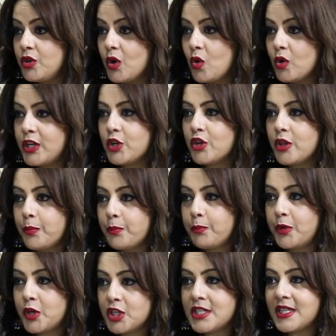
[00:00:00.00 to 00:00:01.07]
know, you're the
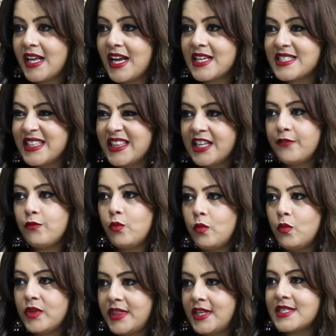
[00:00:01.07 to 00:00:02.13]
person that has to
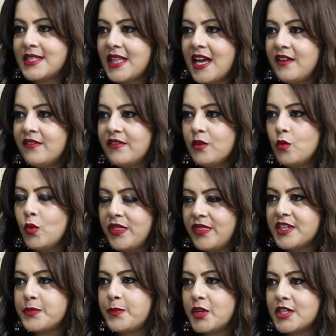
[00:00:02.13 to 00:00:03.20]
live with this life, with
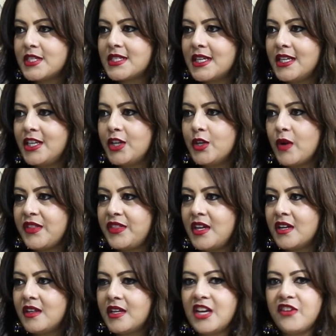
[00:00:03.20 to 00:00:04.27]
this person. You know, at
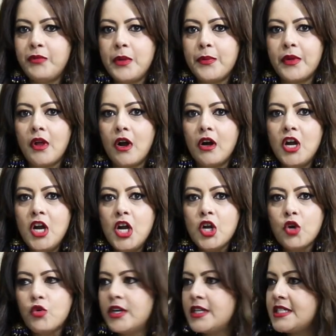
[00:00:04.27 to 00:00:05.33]
the end of the day, if people are
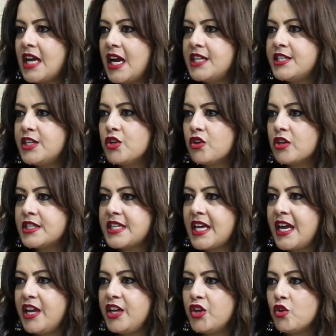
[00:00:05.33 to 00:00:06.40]
criticizing or
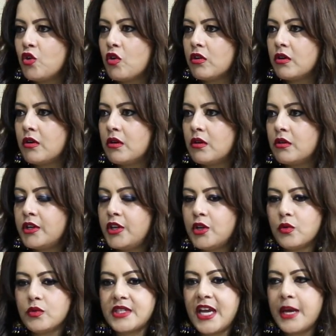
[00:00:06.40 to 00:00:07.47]
saying, you know, or you
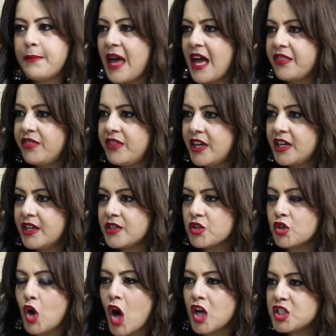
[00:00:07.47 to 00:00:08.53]
know, saying bad things
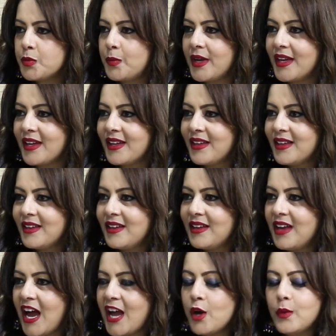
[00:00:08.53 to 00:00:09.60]
or gossiping,
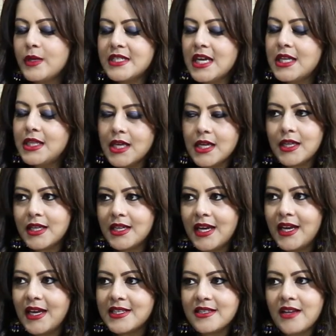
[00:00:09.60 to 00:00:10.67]
I always say at the end of the
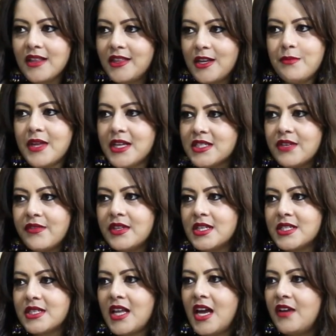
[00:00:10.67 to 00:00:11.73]
day, it's not them that's living
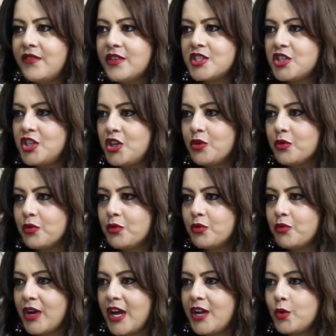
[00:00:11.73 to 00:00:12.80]
this life, it's you.
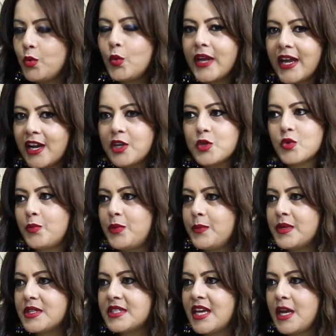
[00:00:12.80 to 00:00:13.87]
Right? Who cares what
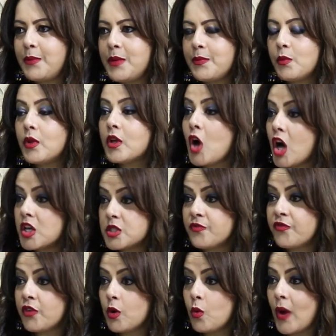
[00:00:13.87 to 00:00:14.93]
people say? People will
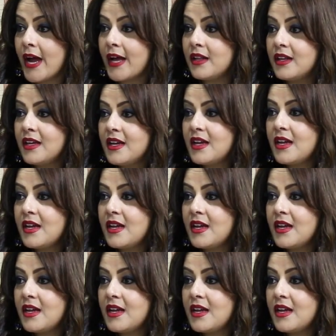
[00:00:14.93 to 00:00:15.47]
gossip for a while, and